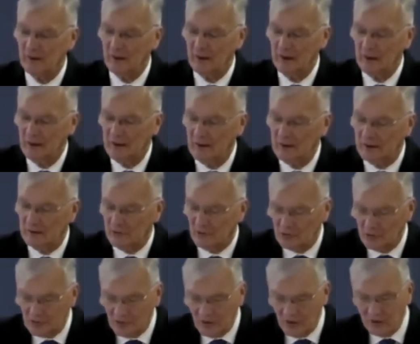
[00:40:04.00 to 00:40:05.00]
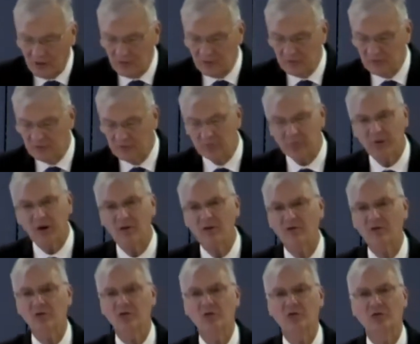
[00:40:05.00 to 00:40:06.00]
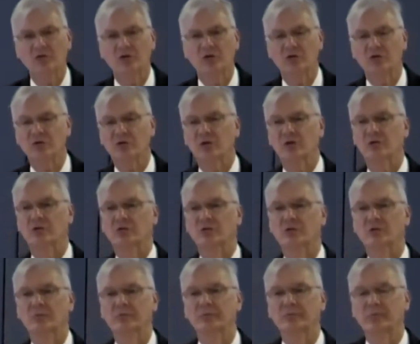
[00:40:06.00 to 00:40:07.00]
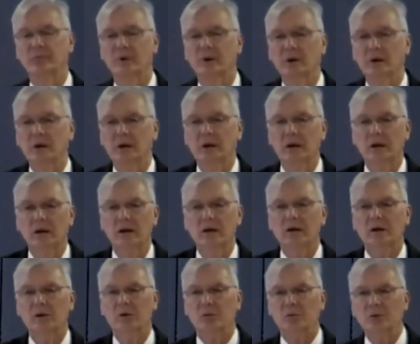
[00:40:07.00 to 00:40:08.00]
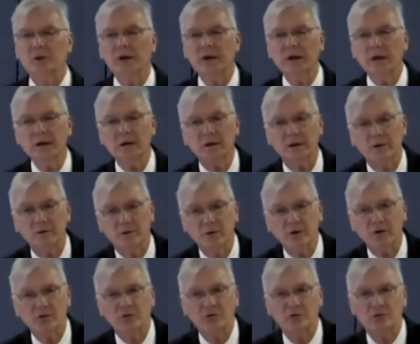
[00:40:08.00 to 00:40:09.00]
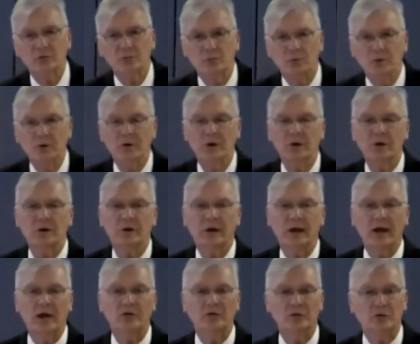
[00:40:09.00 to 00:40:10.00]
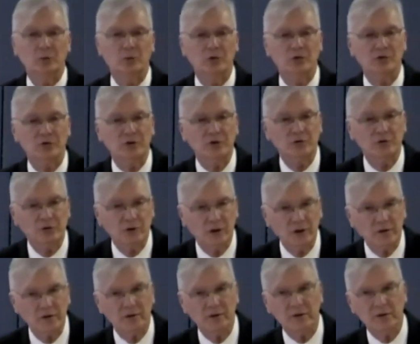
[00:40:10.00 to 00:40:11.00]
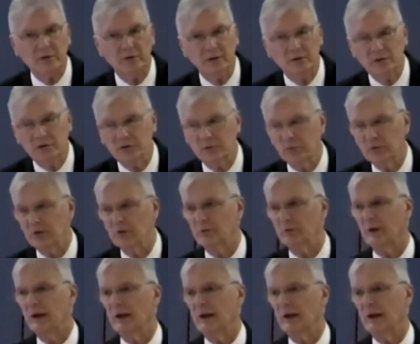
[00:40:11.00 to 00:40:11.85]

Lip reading: And so, brothers and sisters, read this word as it was intended to be read,